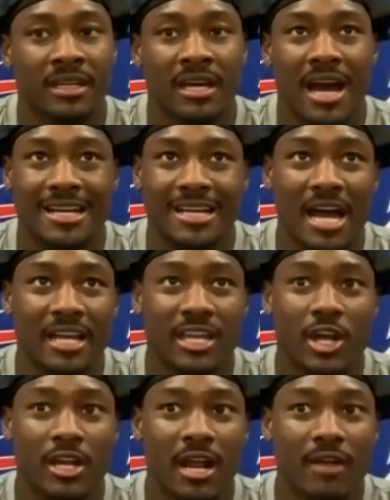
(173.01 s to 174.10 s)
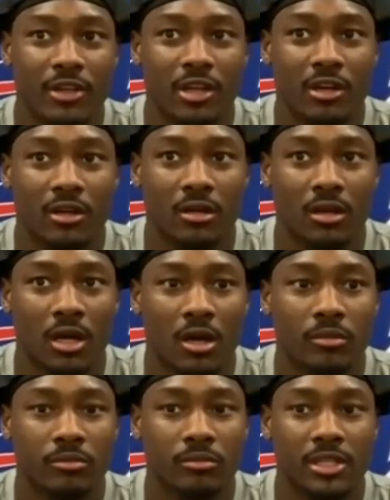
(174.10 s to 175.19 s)
I, I carry it every year.
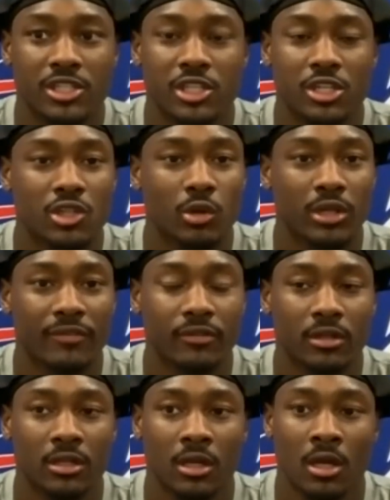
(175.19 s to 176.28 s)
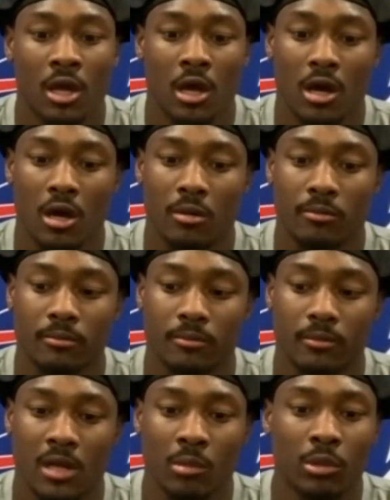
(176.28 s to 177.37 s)
Um, this year is no different. Um,
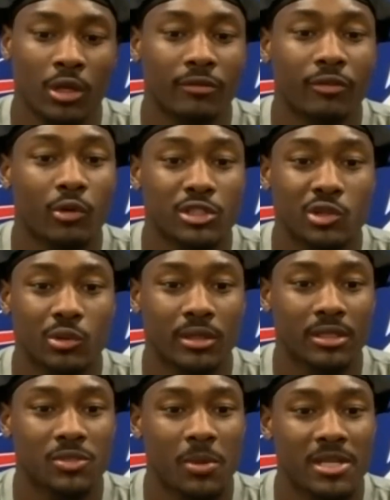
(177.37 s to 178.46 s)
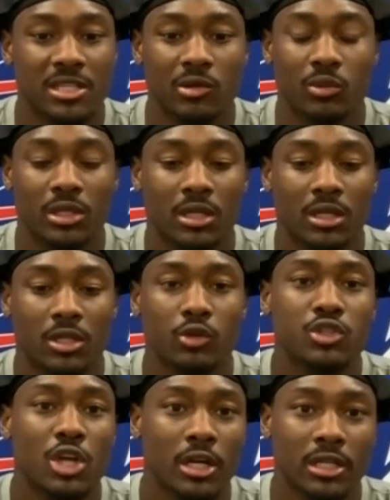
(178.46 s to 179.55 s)
I'm looking forward to it, especially with a new
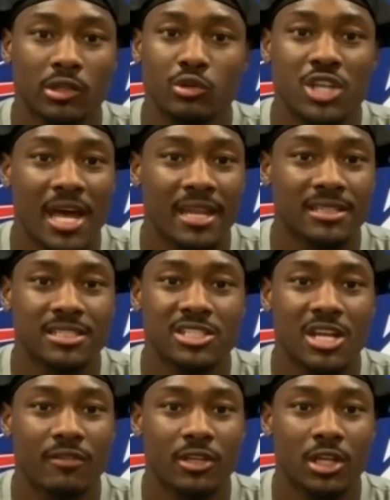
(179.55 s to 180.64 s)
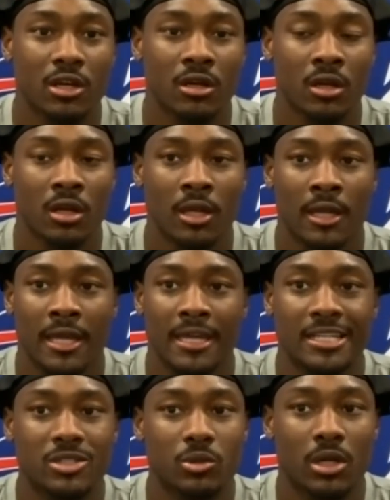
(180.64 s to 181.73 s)
journey, new challenge each and every year. And
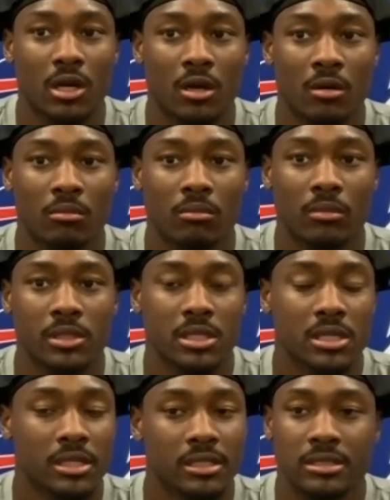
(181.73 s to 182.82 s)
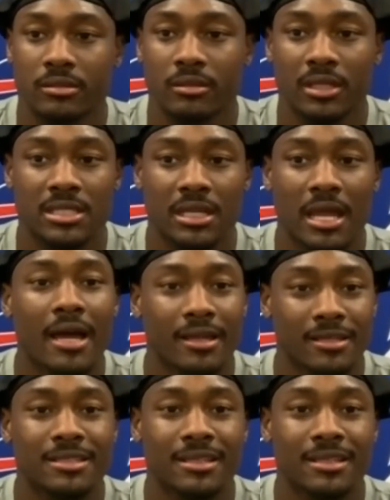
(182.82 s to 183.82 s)
this one um, is it's it's a lot. It's a